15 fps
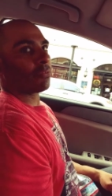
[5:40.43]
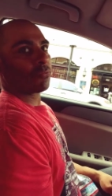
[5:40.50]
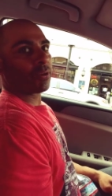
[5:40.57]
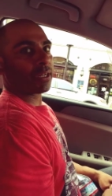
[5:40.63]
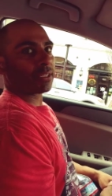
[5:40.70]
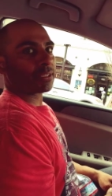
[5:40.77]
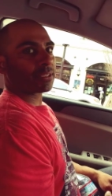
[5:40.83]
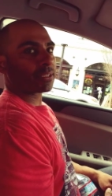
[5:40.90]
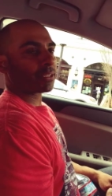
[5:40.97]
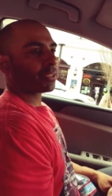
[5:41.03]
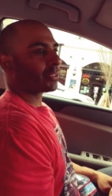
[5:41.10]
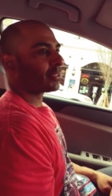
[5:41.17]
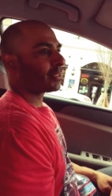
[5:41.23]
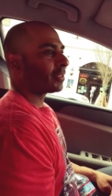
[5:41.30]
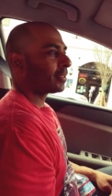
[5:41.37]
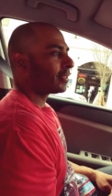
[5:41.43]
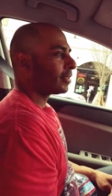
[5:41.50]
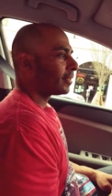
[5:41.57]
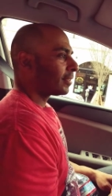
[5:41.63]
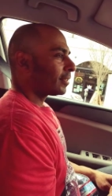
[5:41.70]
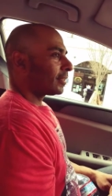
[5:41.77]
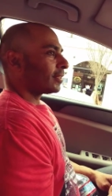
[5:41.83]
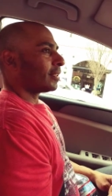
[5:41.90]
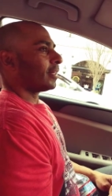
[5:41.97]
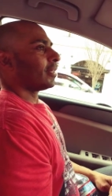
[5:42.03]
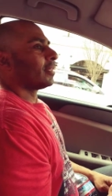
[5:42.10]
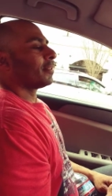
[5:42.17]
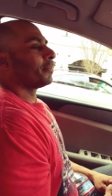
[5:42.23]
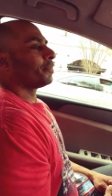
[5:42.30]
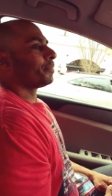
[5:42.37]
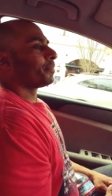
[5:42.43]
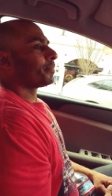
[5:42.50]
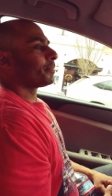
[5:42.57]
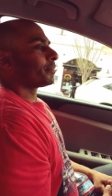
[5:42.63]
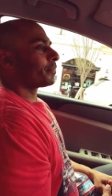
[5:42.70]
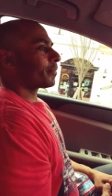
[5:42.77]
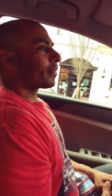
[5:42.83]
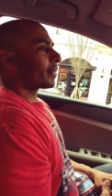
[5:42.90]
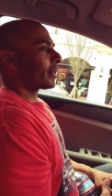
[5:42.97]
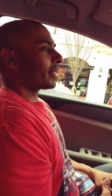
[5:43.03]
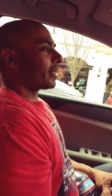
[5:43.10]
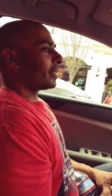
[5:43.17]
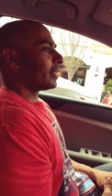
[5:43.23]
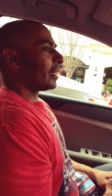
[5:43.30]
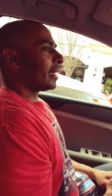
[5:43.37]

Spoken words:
any of that in high school. I just trained into like...